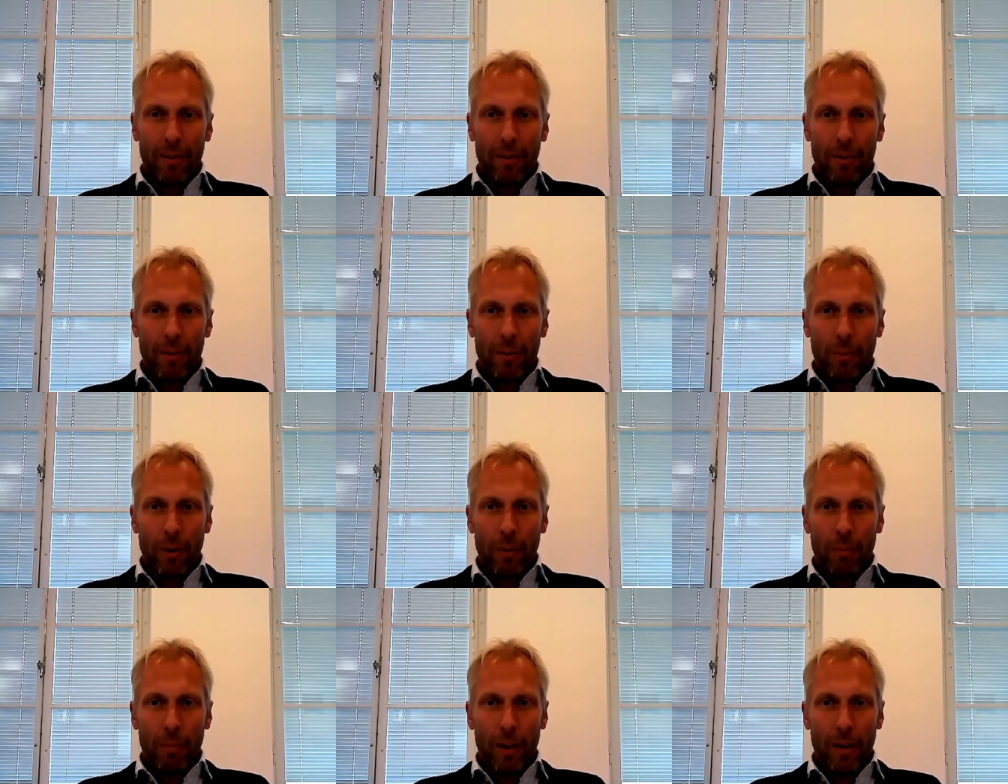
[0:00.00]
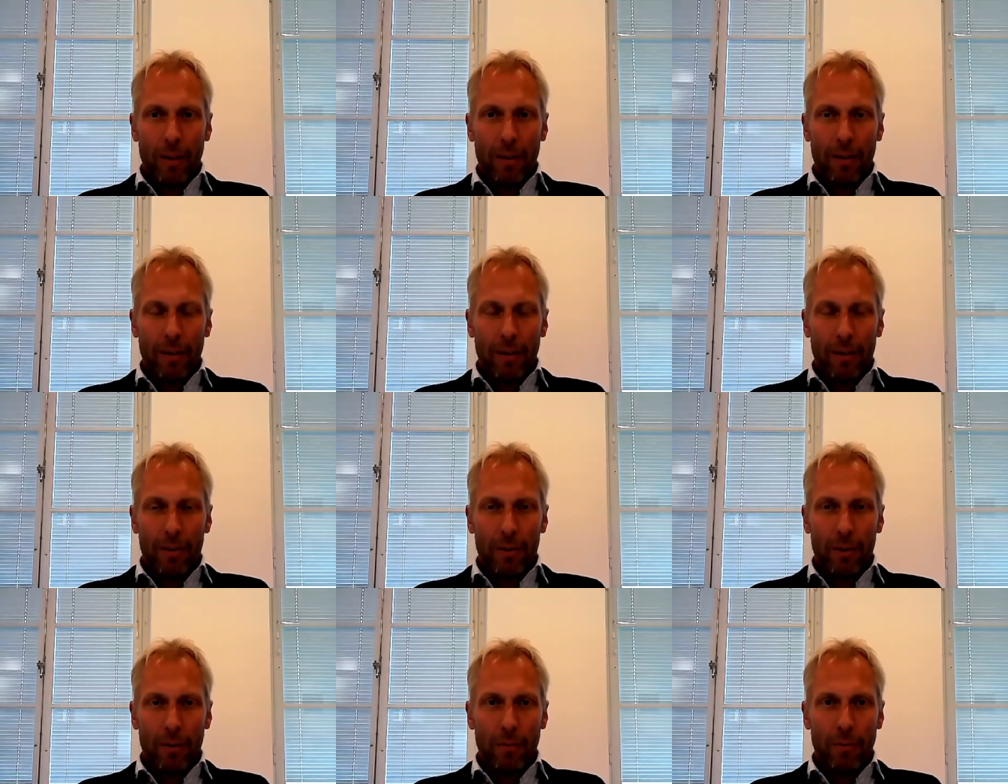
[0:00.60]
You know, we made a
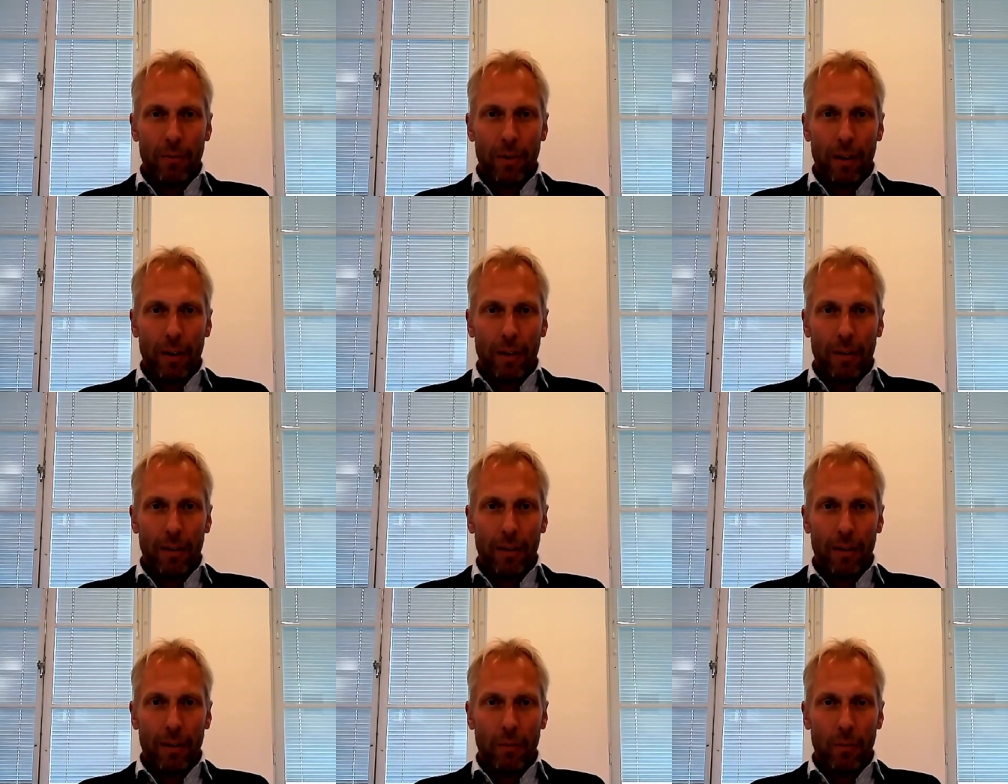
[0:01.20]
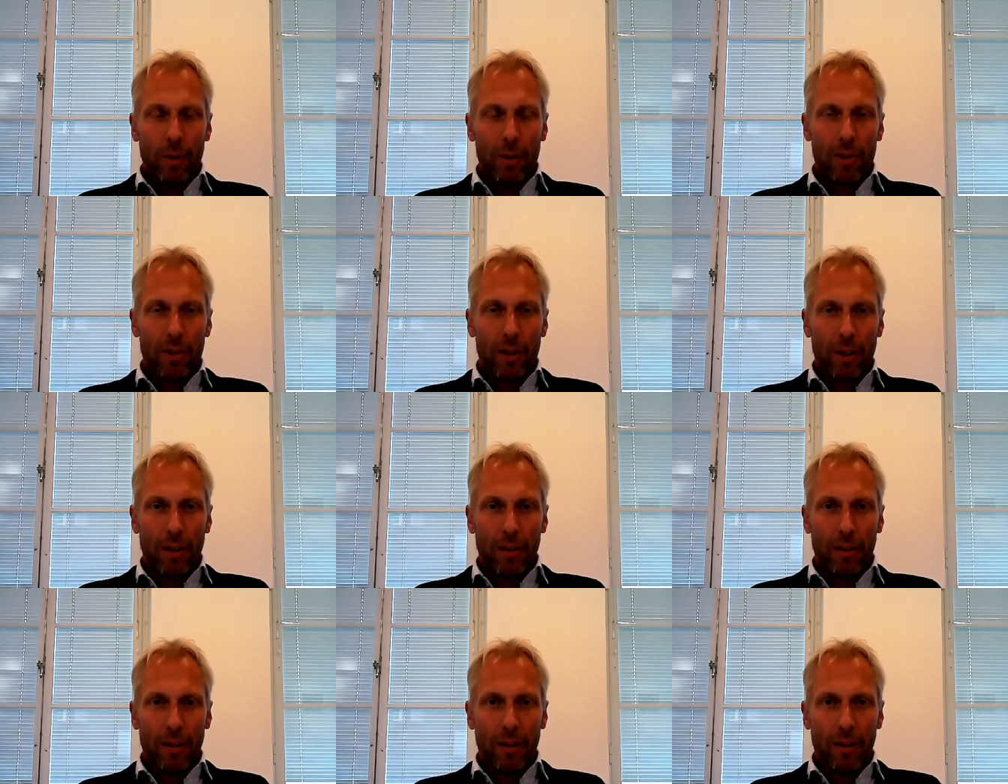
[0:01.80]
sofa in uh,
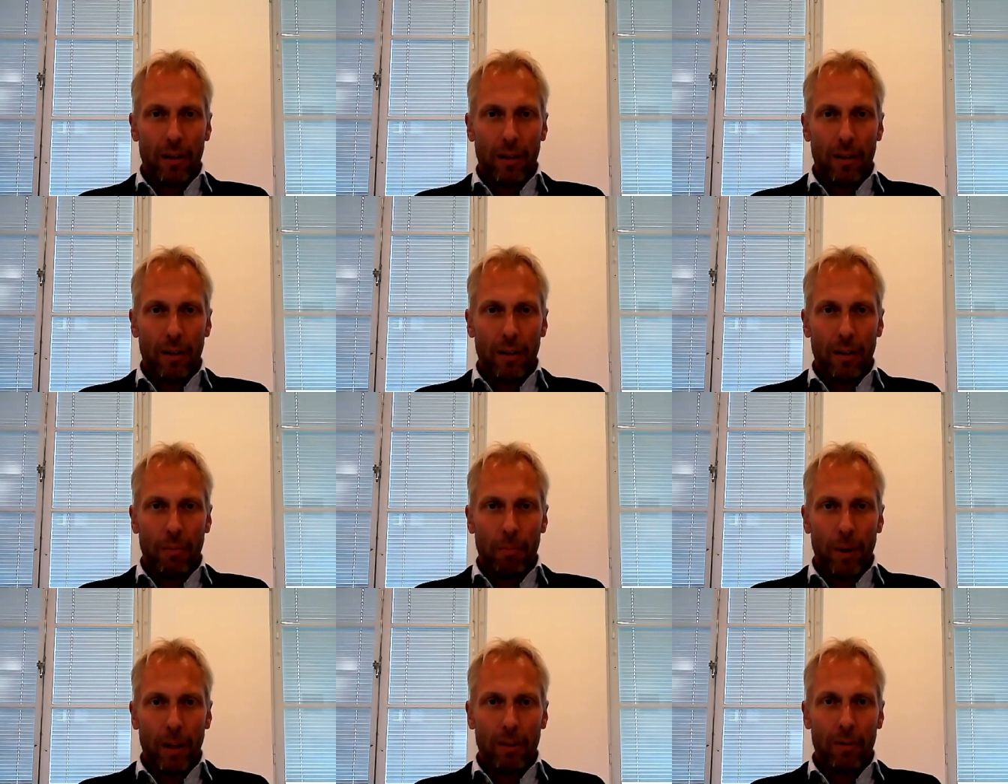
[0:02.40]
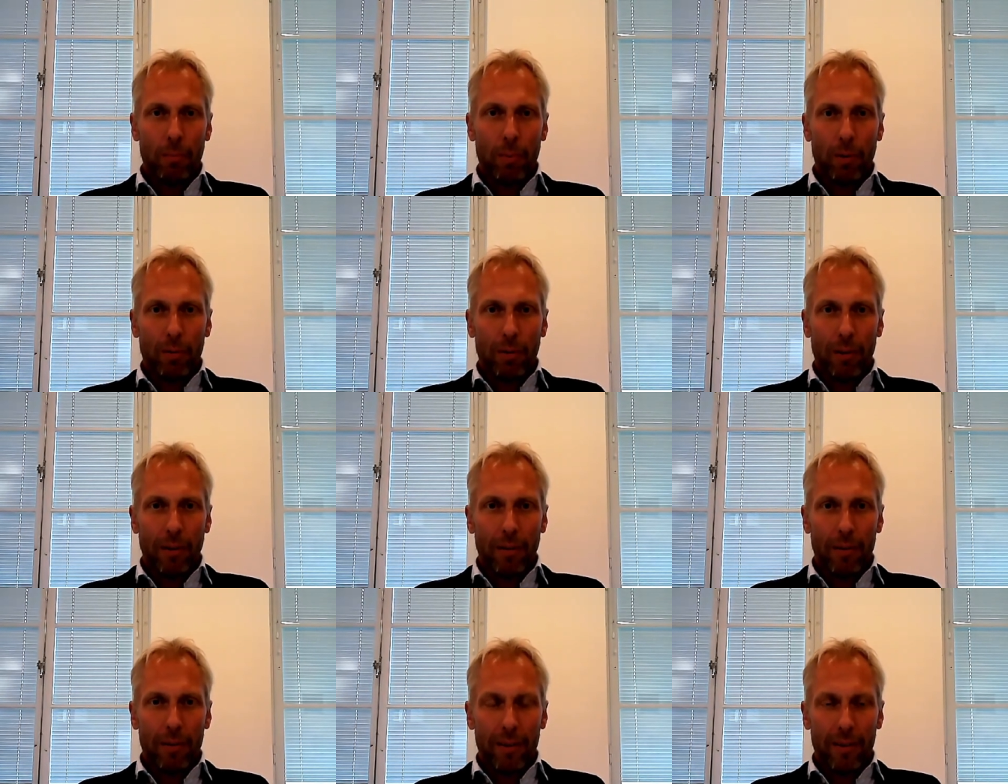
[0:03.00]
recycled uh, PET
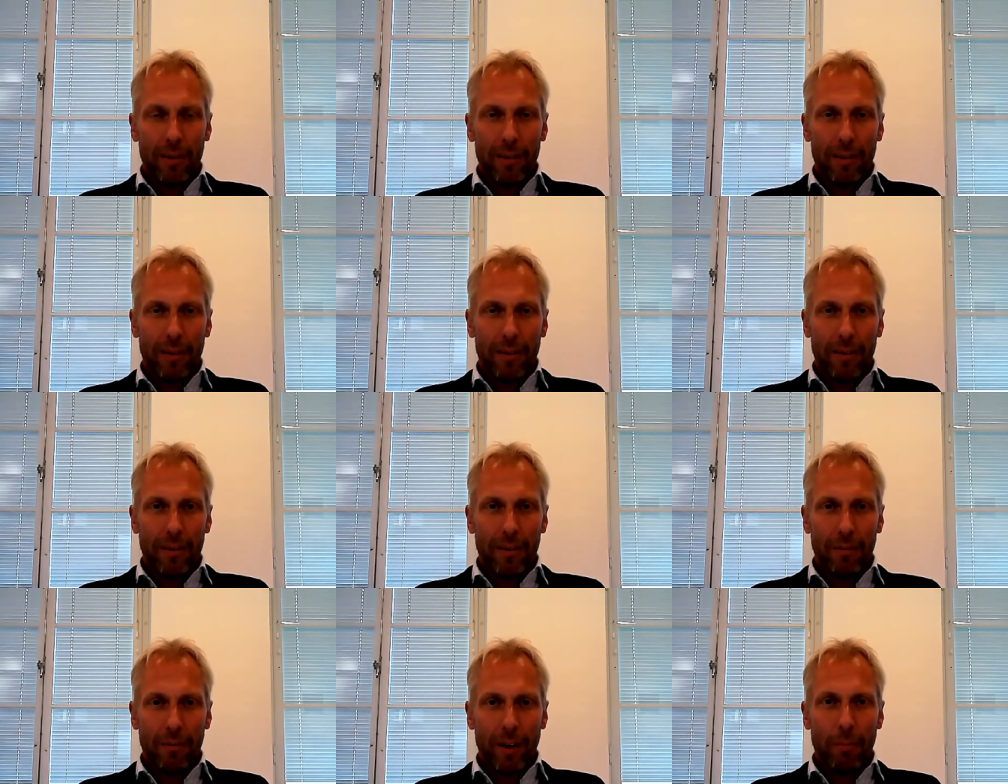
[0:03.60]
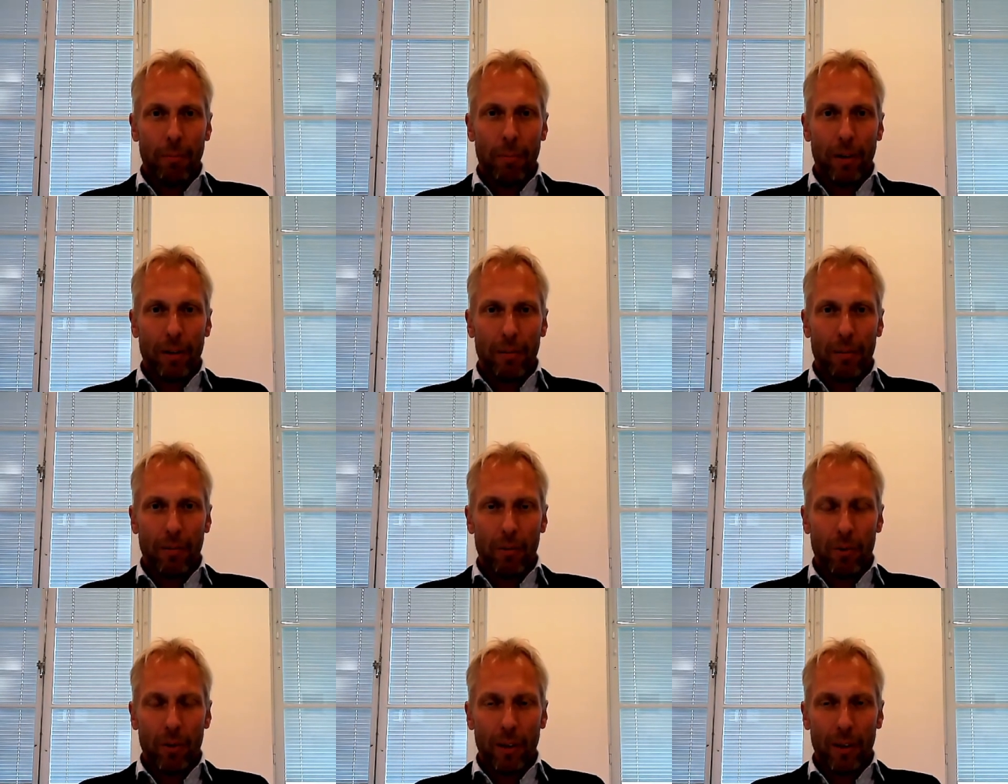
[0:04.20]
bottles, uh, fabric
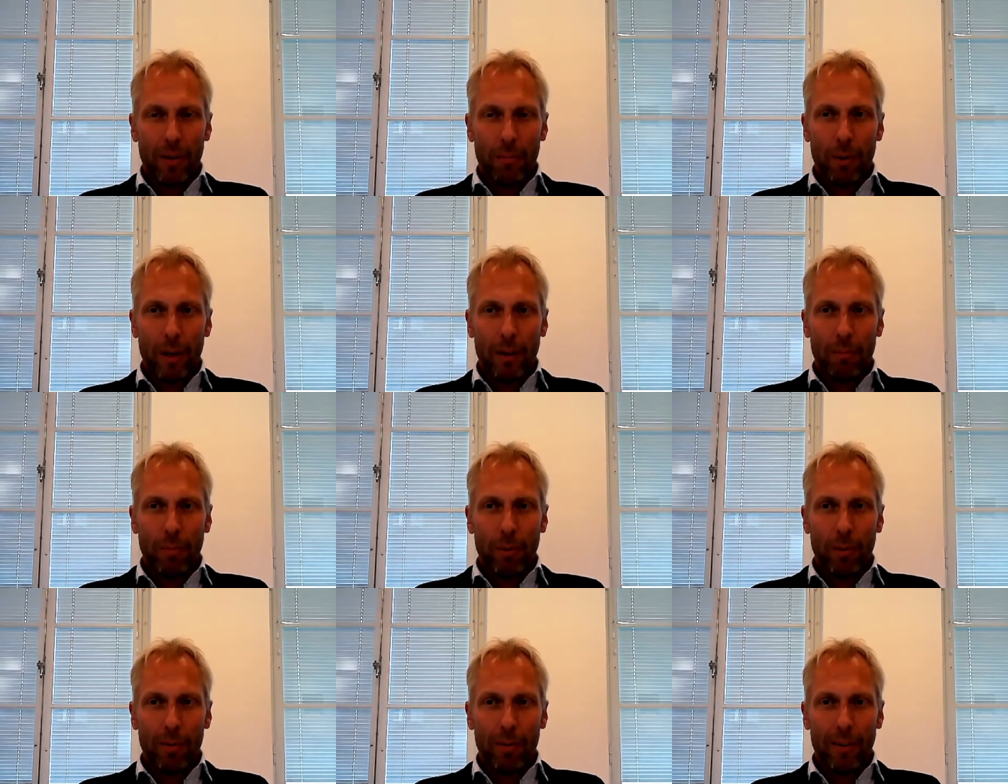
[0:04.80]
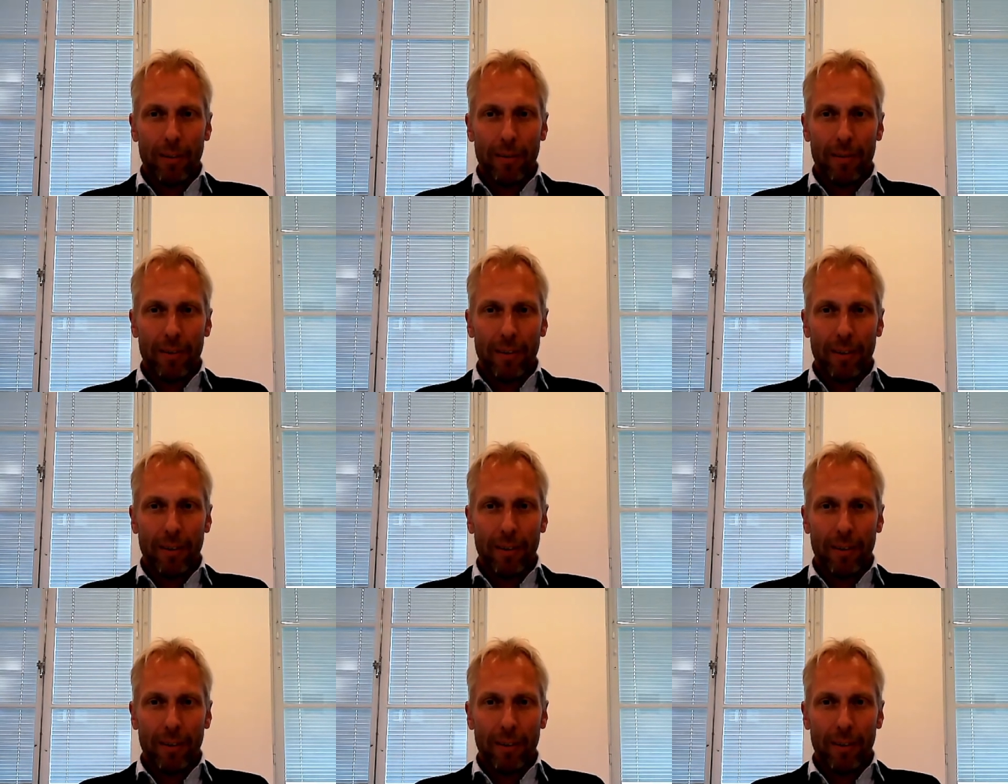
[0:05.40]
and recycled PET bottles.